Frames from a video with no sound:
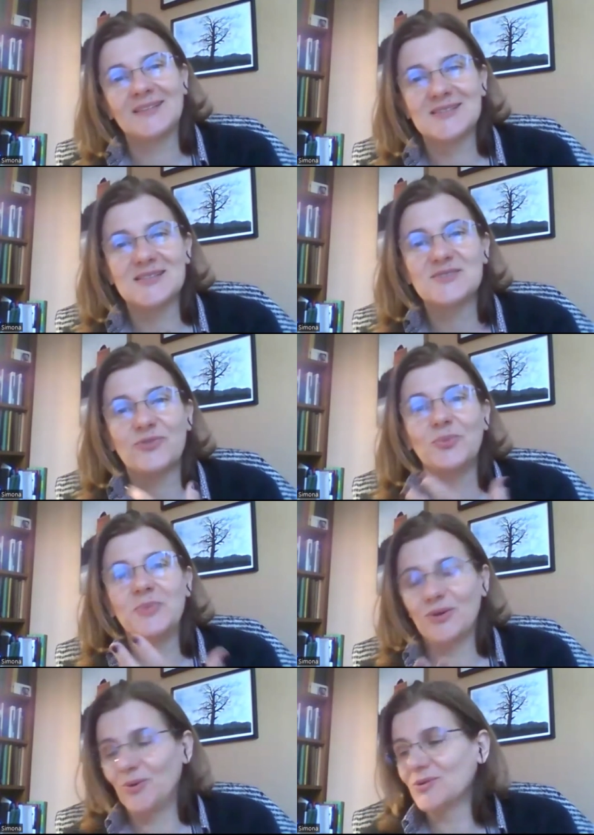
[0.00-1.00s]
This is for
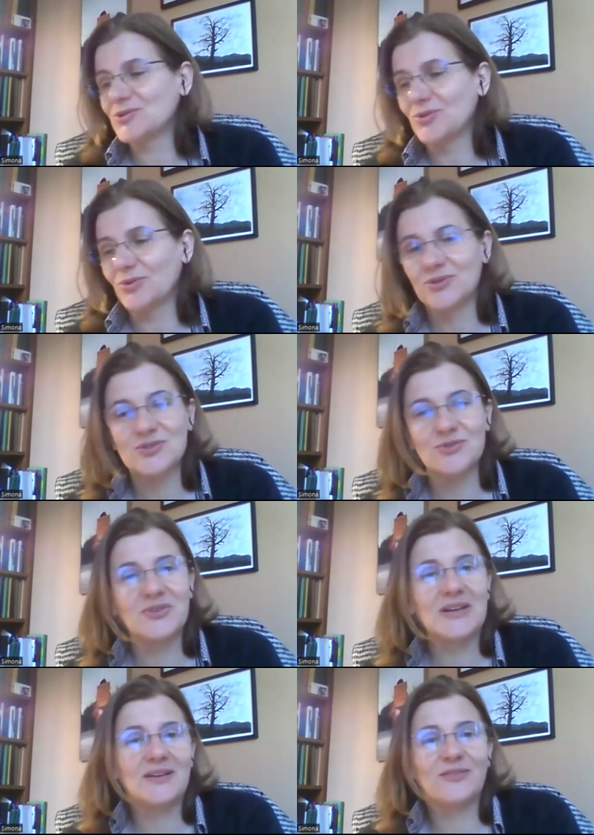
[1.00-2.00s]
me also, no
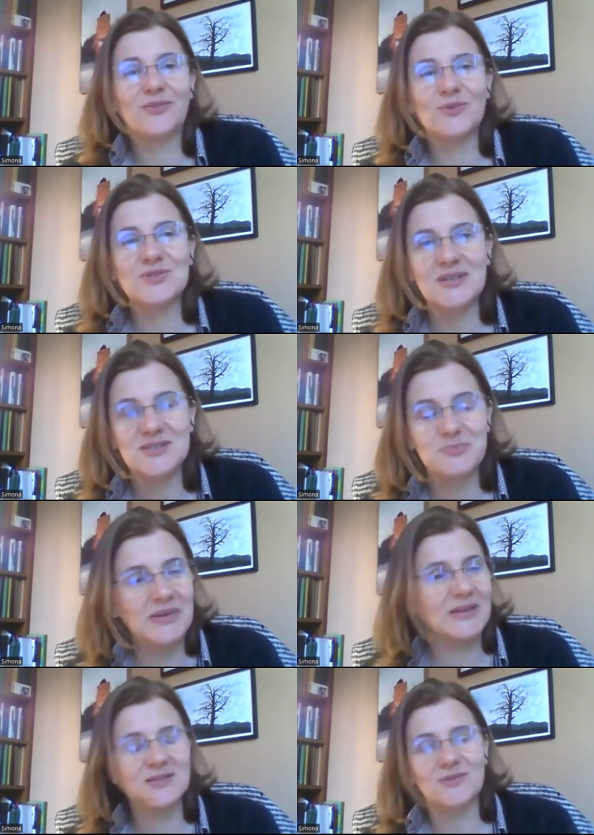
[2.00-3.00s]
Slovenian, of course, I
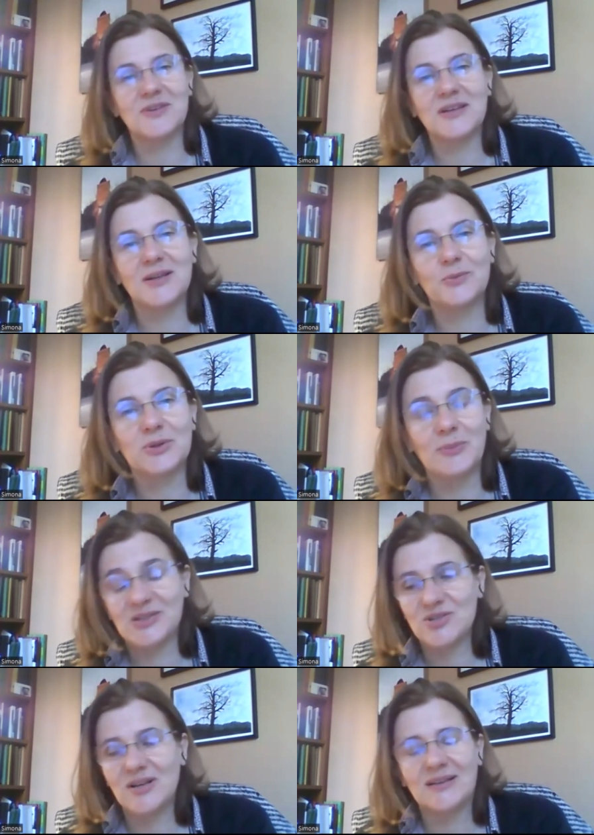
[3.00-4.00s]
speak Slovenian with my
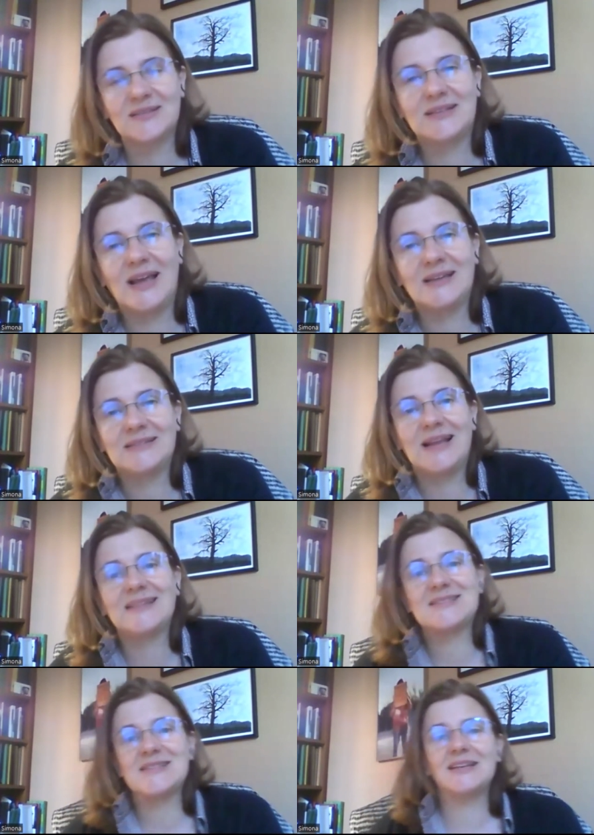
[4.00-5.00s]
children and
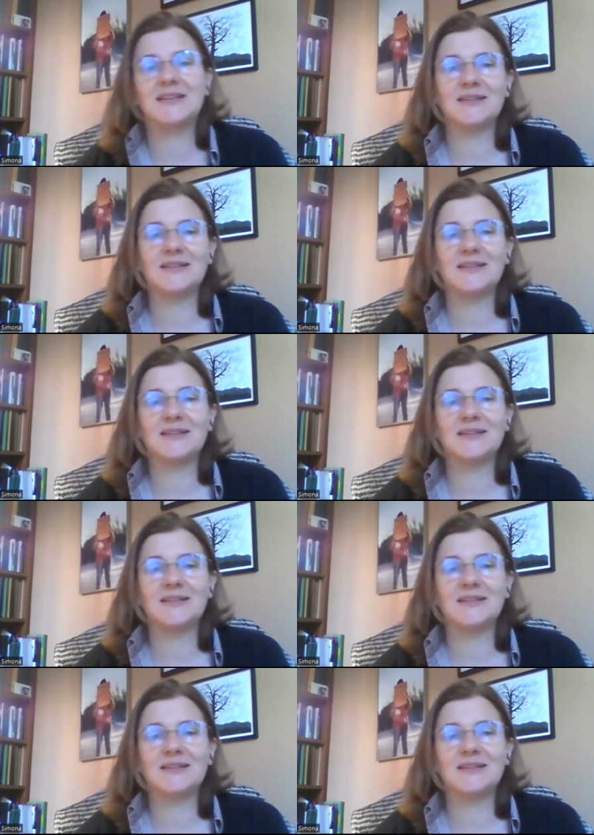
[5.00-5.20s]
that's it.